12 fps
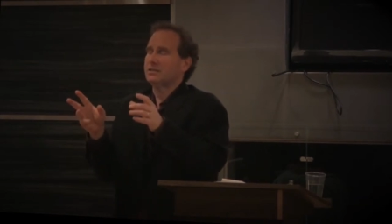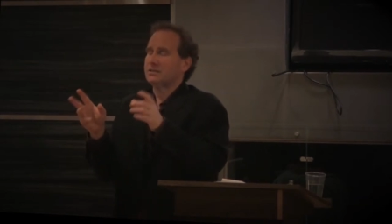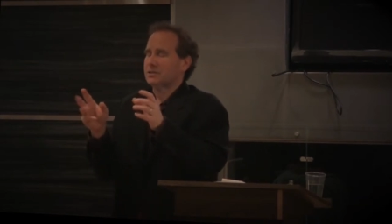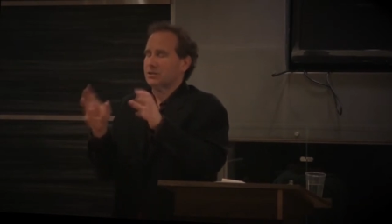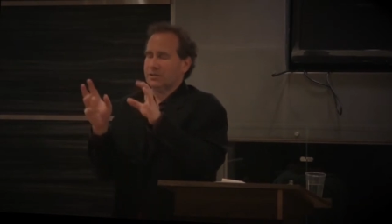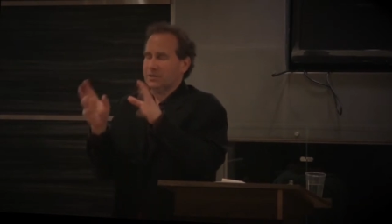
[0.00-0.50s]

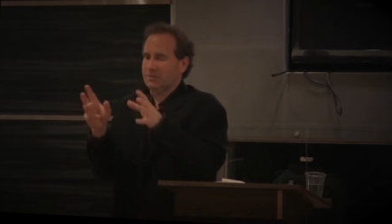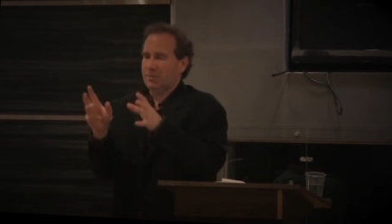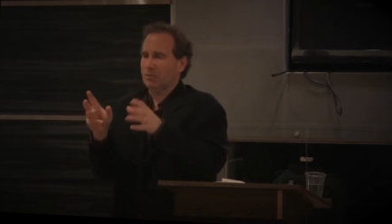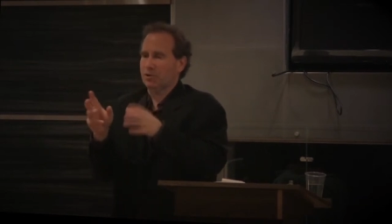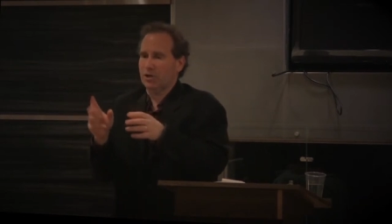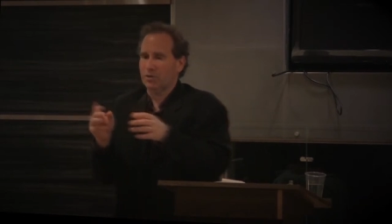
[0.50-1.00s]
so because
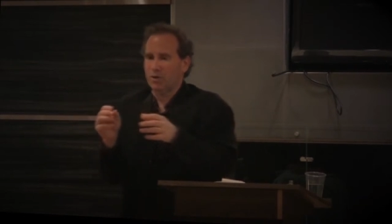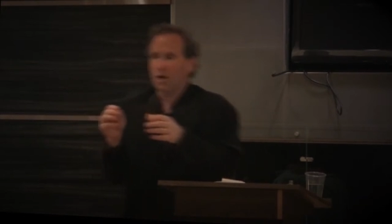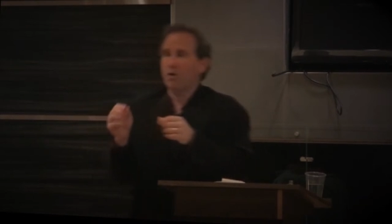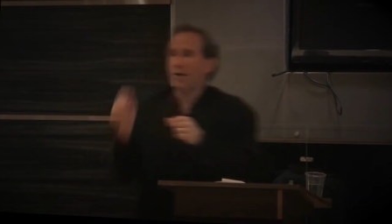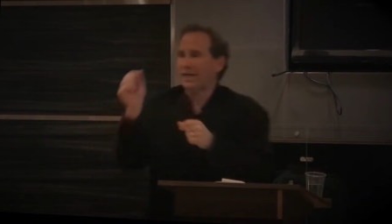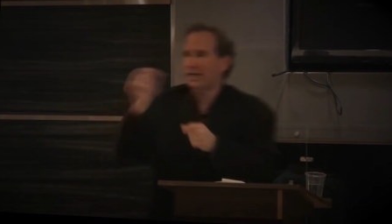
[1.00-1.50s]
people go,
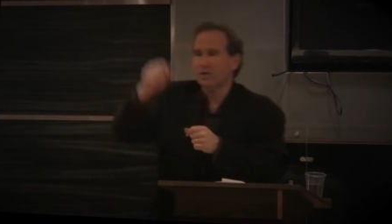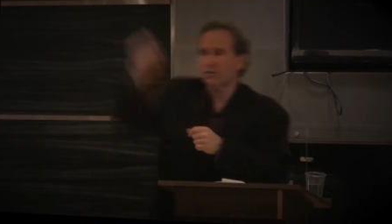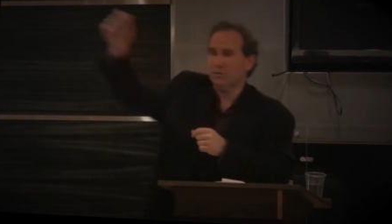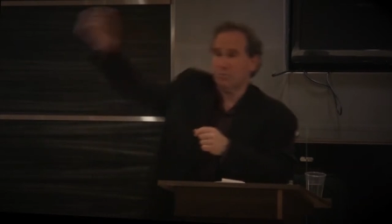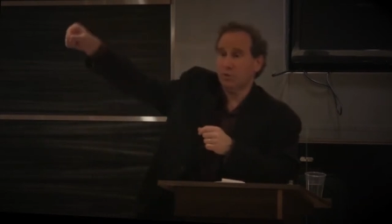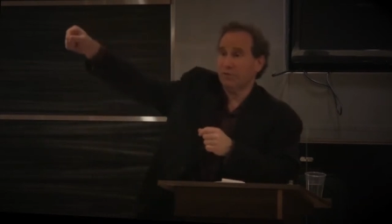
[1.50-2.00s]
oh, I hear
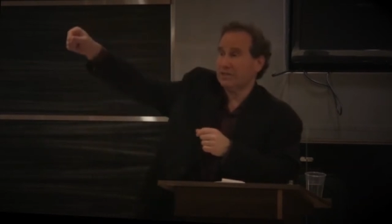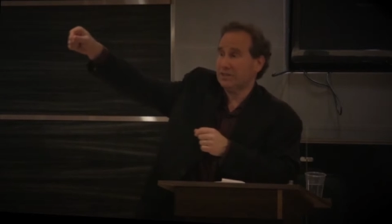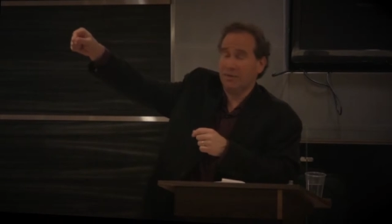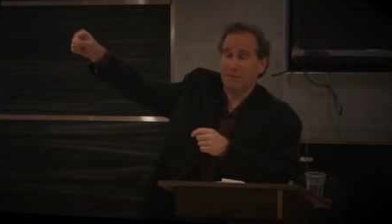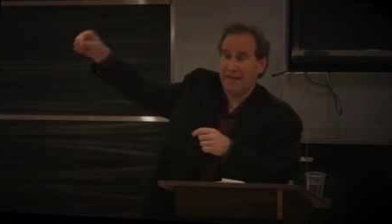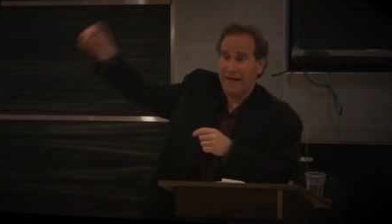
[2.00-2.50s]
the movie's
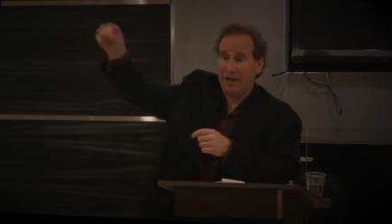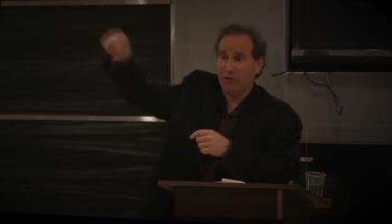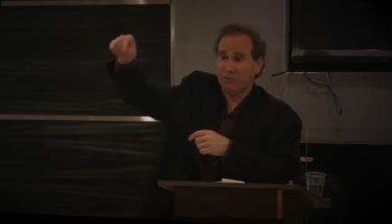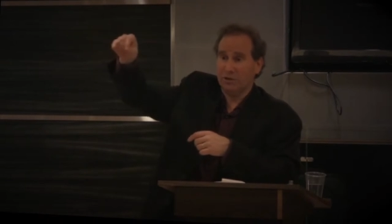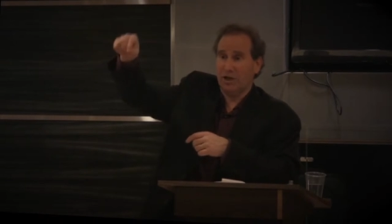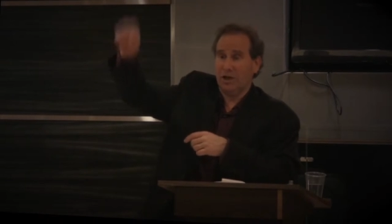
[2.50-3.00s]
coming
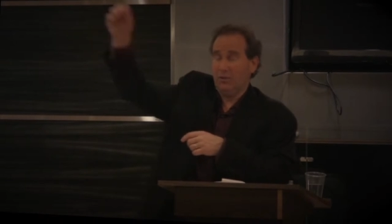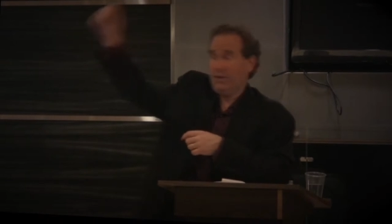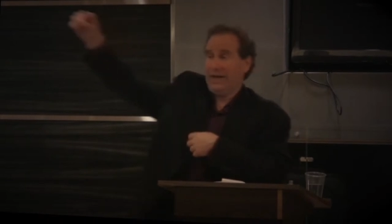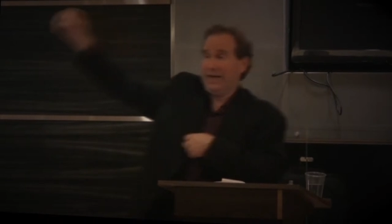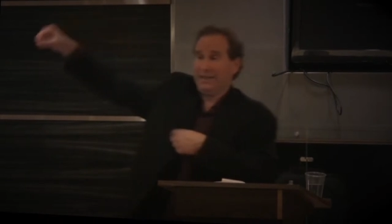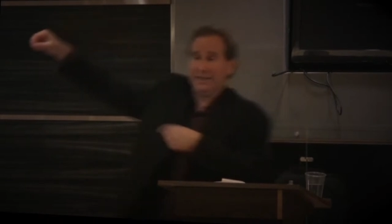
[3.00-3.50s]
out, oh,
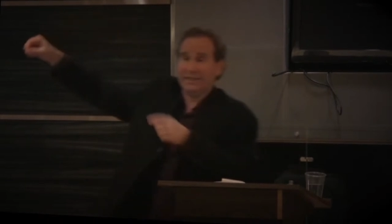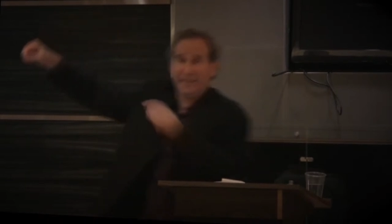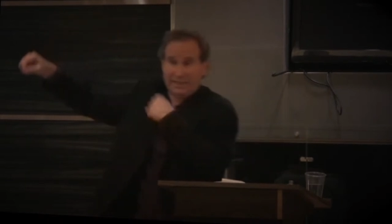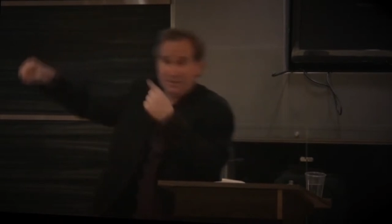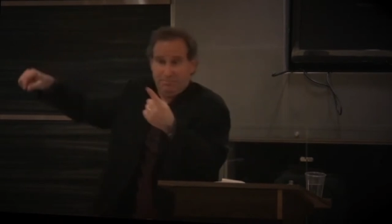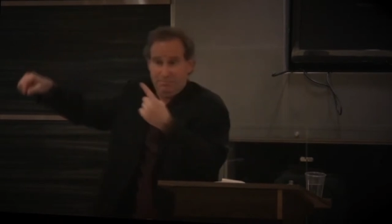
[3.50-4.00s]
and I think
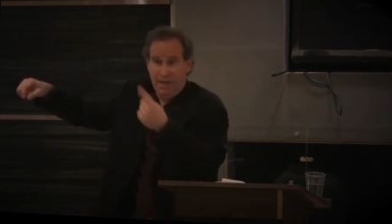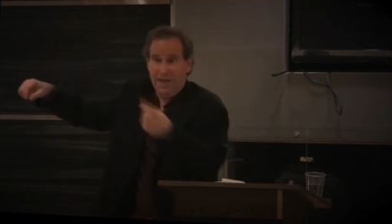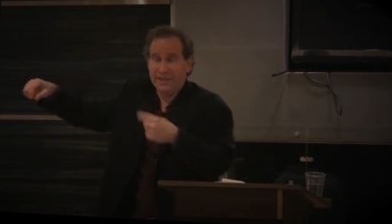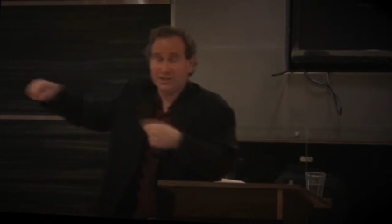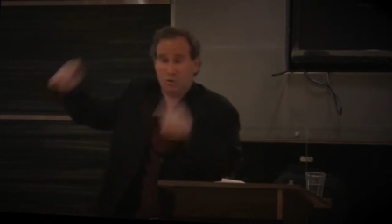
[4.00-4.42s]
that's mine,